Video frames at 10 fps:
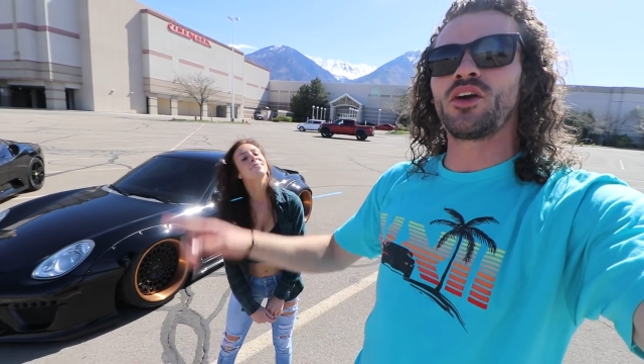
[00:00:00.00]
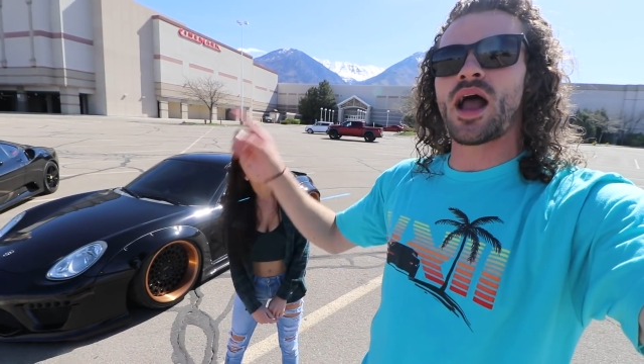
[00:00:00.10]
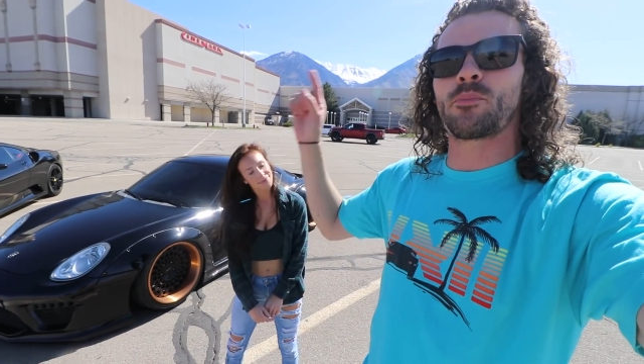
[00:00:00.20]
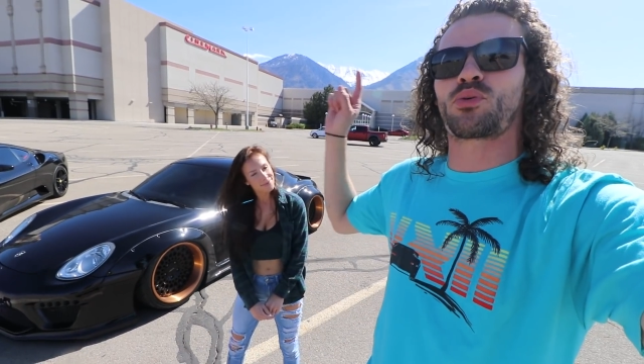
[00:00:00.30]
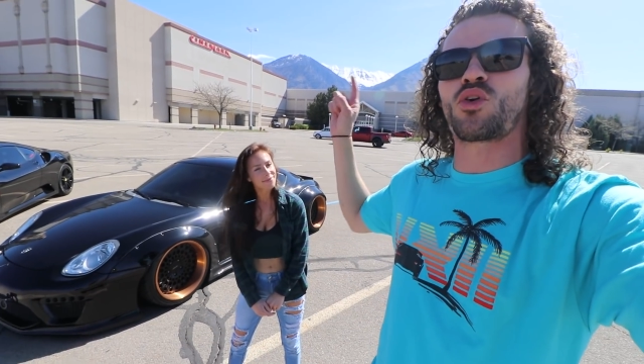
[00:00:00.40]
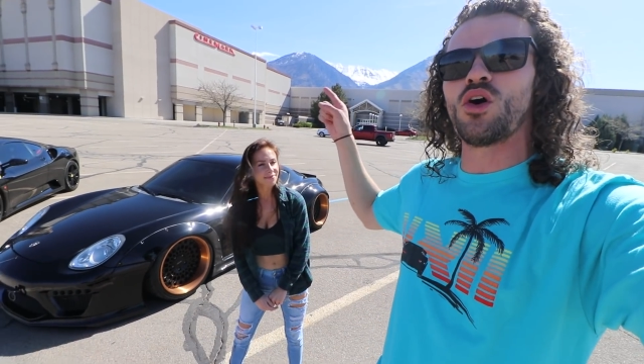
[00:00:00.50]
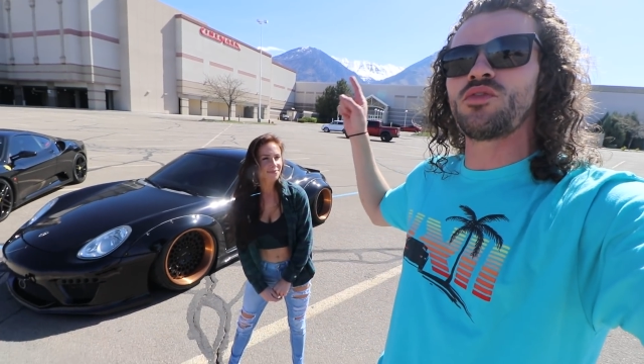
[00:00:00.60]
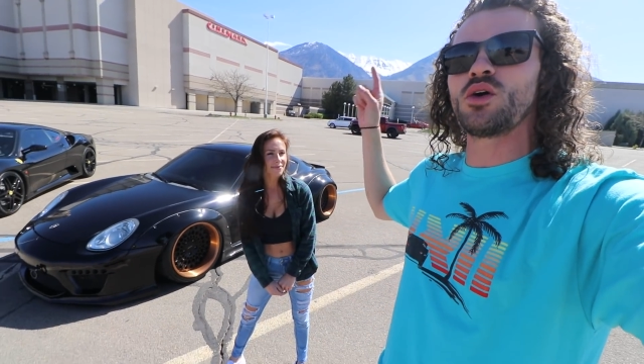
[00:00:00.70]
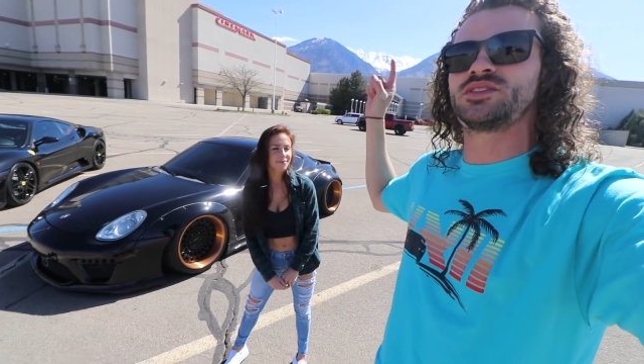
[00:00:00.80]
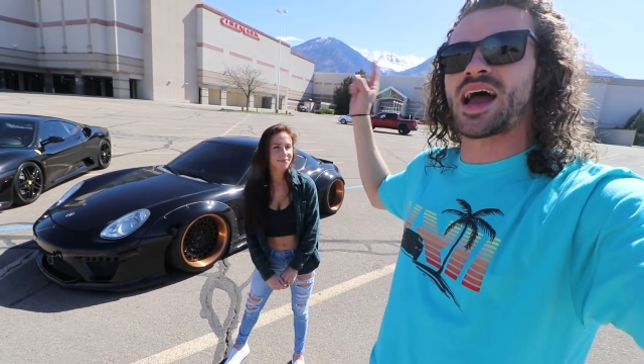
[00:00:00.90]
are at
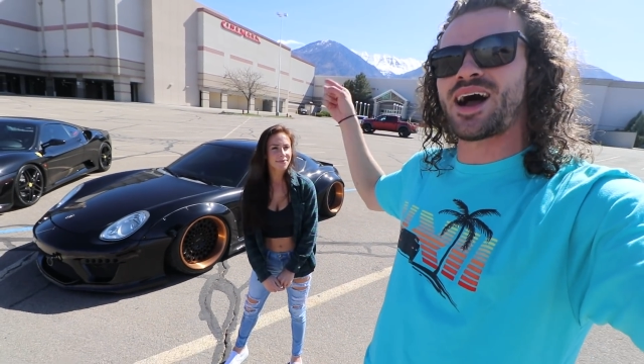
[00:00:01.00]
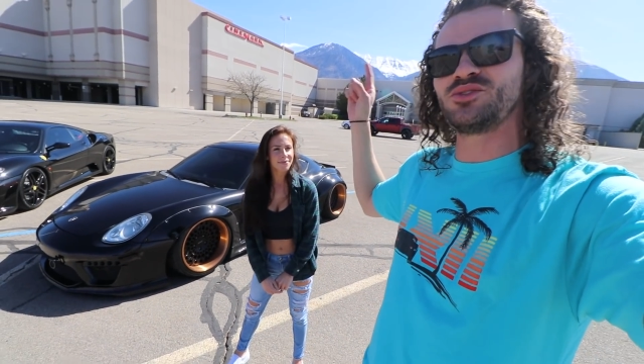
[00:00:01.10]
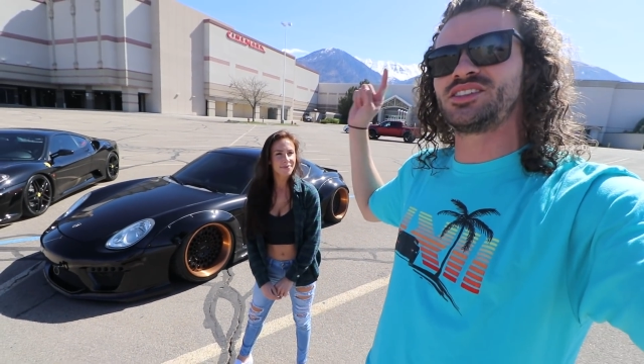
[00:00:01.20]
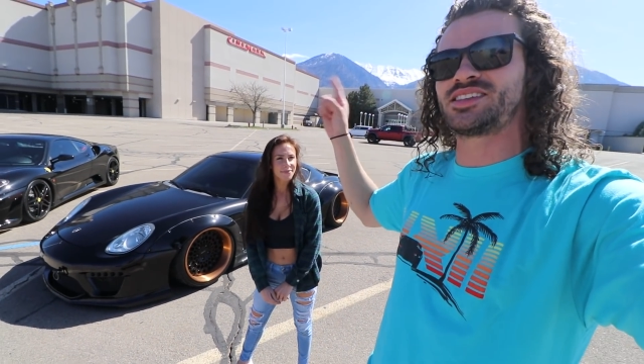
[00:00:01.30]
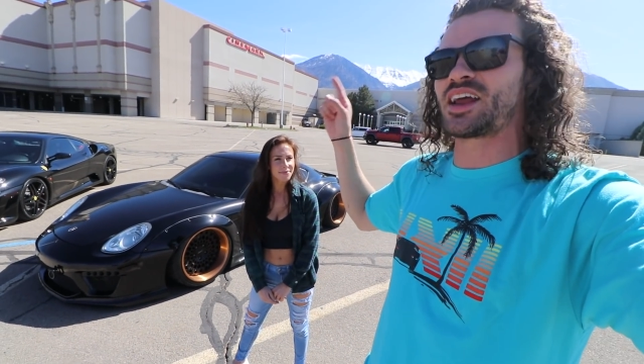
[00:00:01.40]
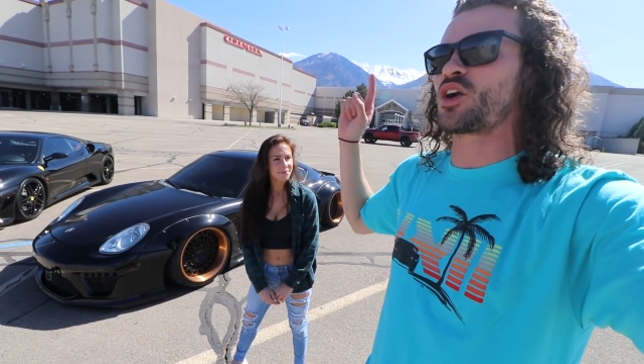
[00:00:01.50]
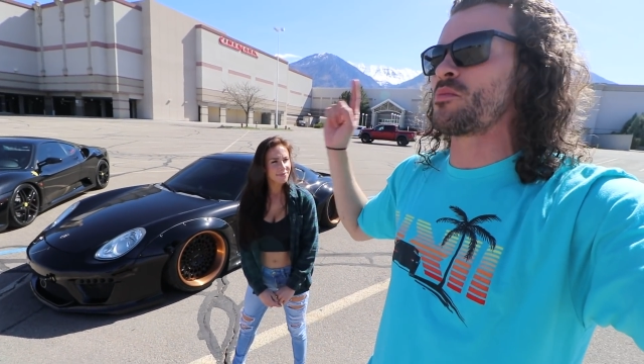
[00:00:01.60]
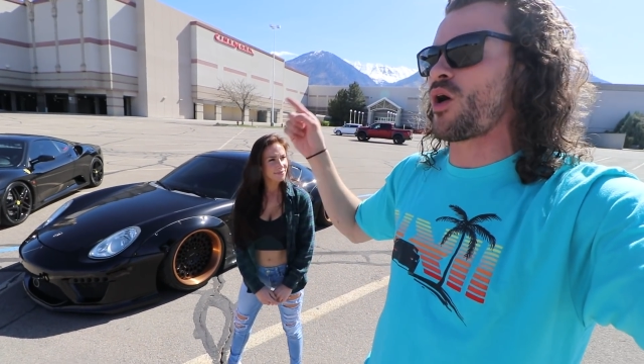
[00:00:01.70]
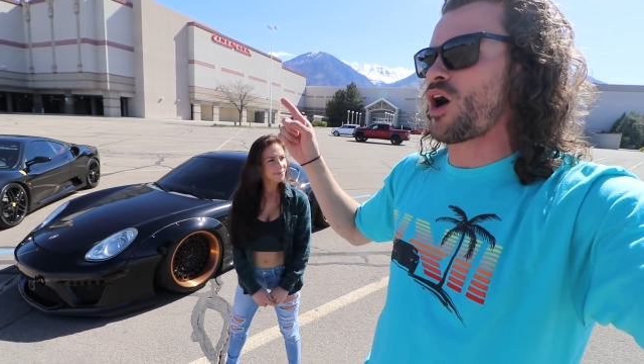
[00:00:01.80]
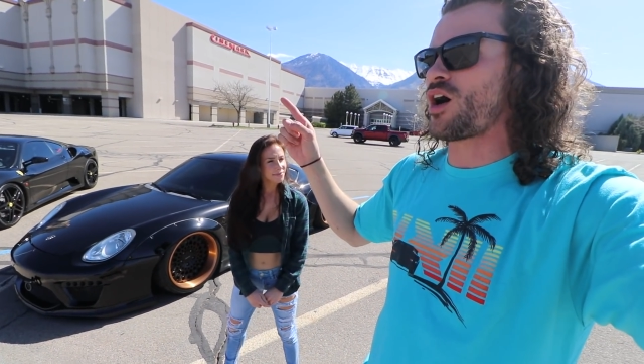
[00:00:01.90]
Provo Town Center
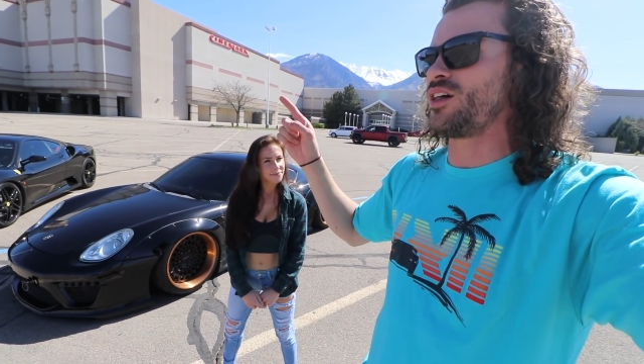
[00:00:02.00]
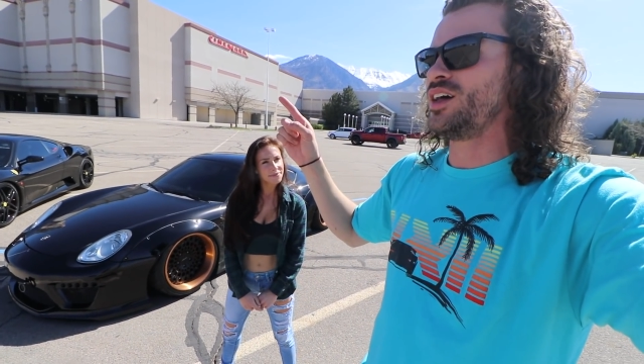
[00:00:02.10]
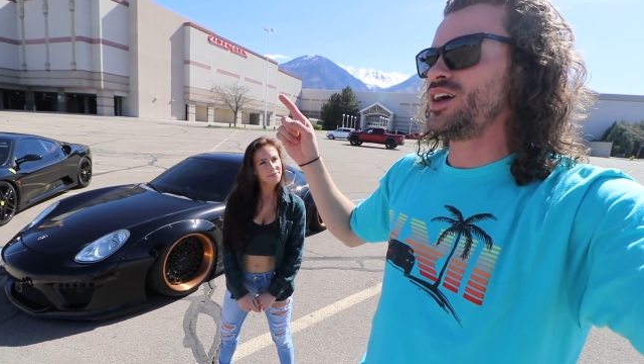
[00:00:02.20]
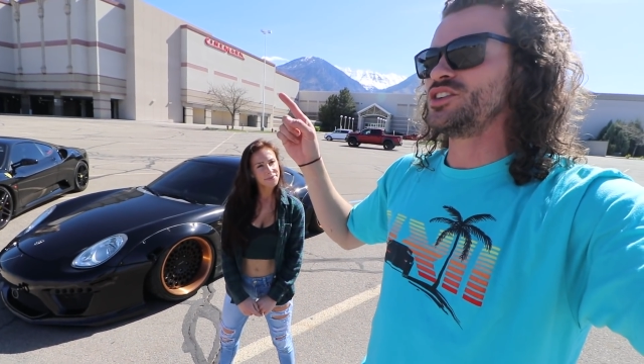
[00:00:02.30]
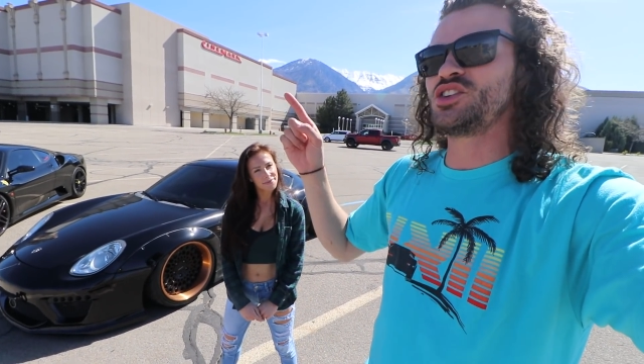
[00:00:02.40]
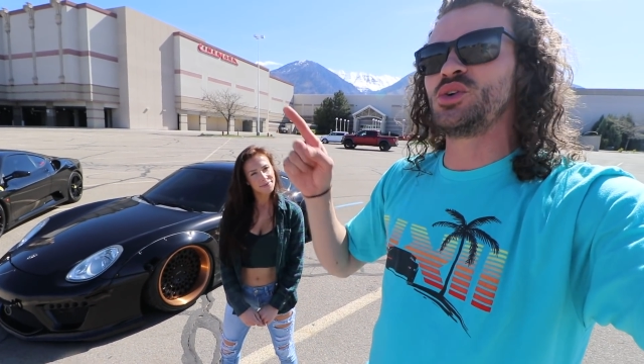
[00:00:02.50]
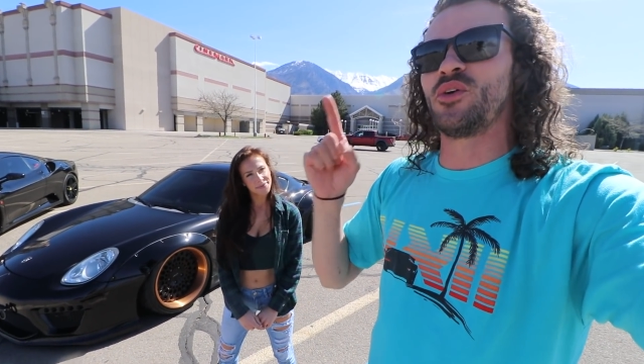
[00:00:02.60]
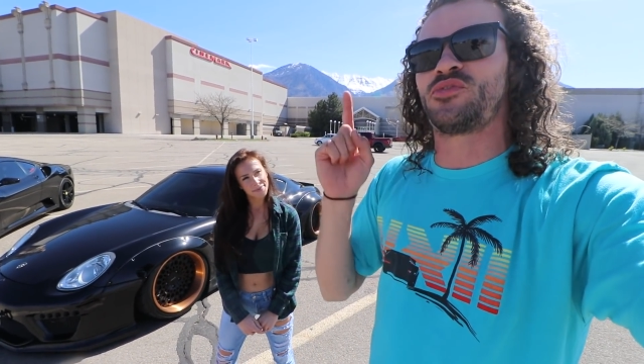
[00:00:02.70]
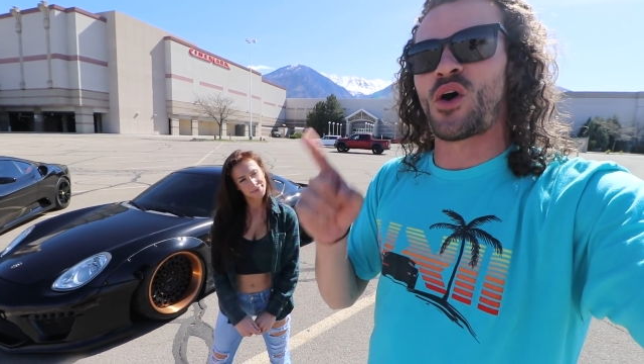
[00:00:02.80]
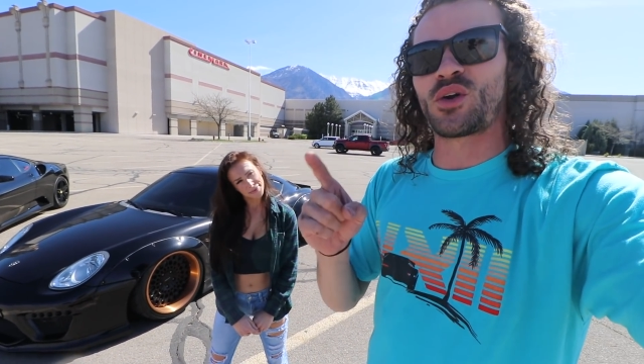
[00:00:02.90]
Mall to do
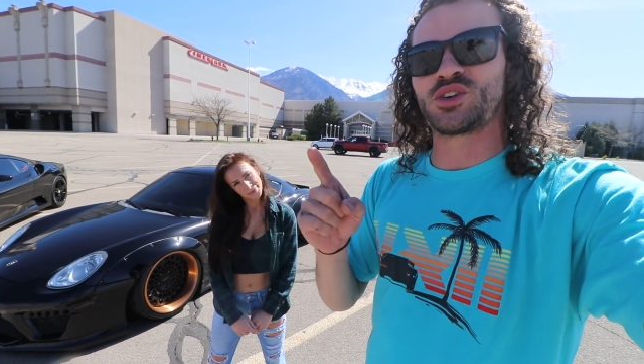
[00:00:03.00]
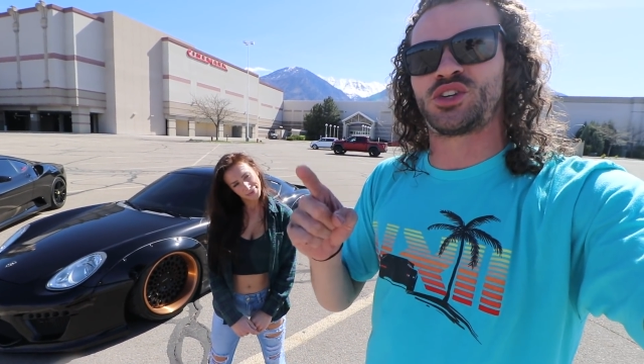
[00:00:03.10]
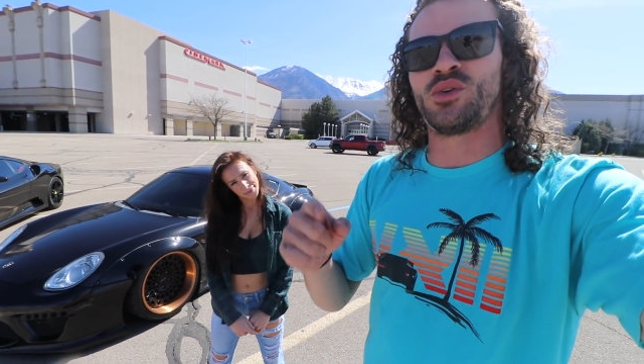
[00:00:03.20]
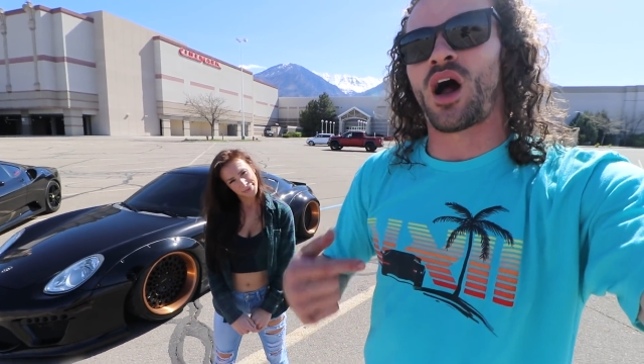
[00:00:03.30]
a photo shoot.